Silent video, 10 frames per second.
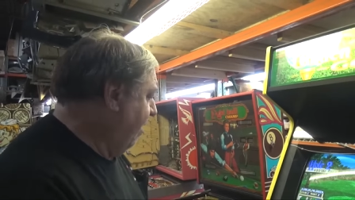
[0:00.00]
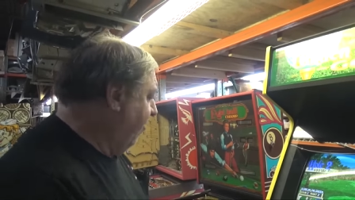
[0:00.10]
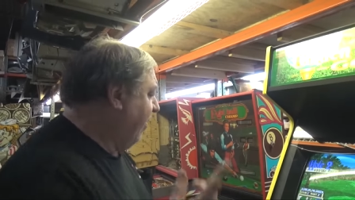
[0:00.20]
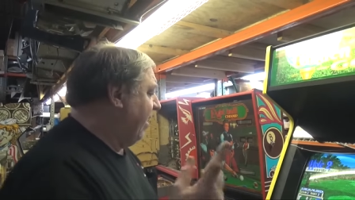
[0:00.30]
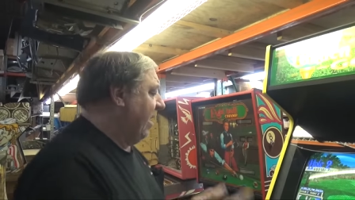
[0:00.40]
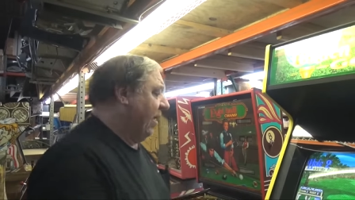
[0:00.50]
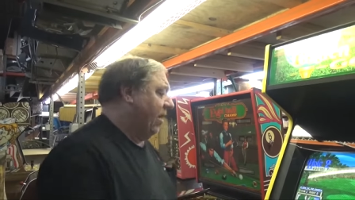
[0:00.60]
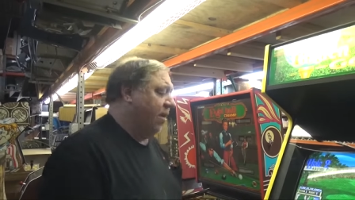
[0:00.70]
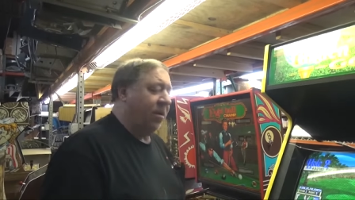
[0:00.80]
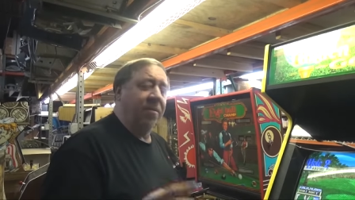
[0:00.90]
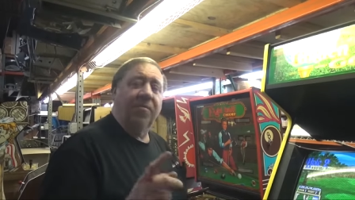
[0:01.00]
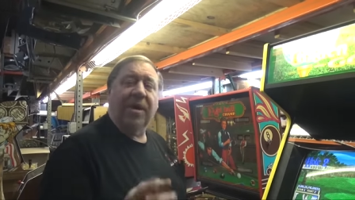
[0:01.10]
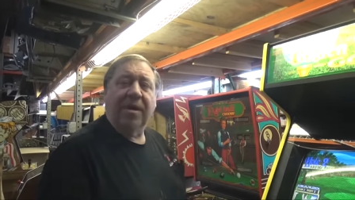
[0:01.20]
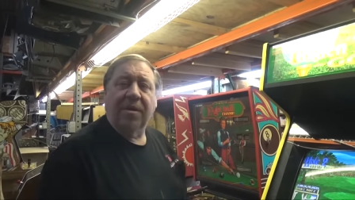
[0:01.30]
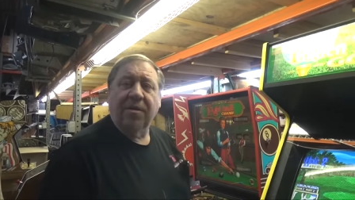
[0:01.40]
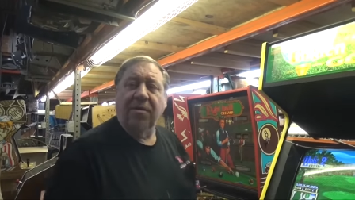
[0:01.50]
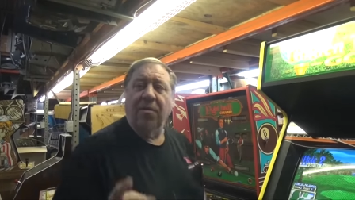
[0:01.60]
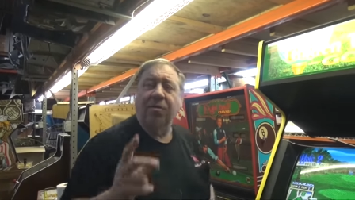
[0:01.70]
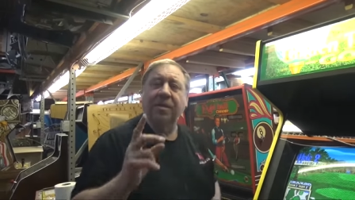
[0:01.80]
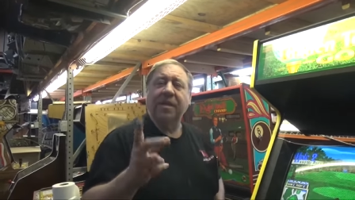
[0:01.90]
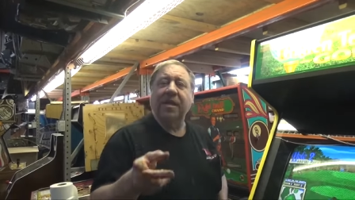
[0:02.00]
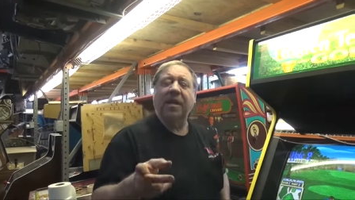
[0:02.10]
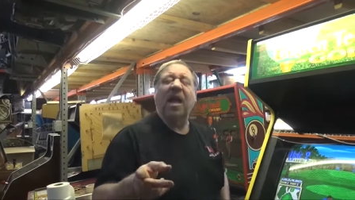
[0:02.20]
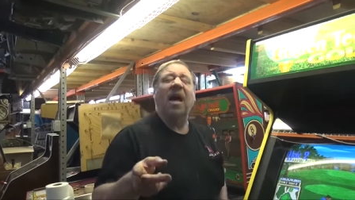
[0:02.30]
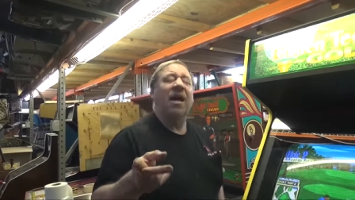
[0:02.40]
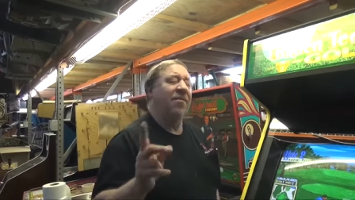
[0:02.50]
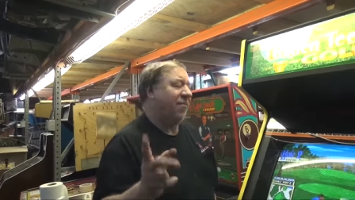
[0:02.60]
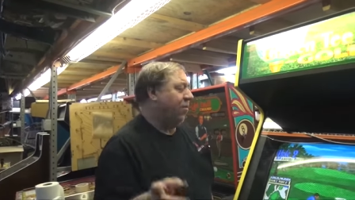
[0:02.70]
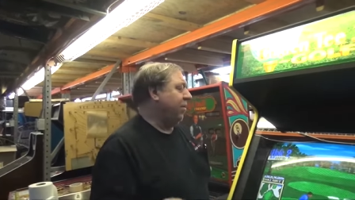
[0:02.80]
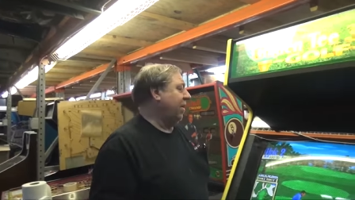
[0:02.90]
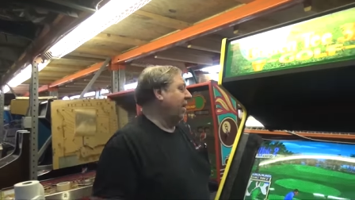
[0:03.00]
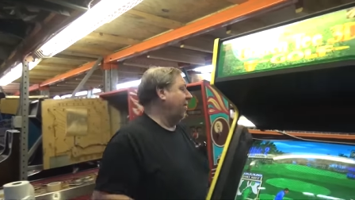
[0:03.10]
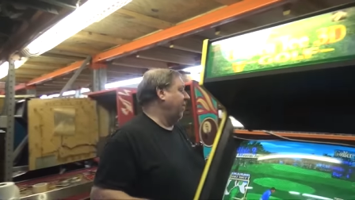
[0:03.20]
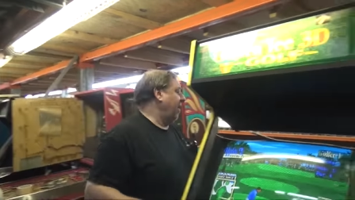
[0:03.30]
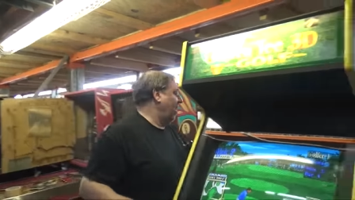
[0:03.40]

3D, right? Golden Tee Live. Golden Tee Live.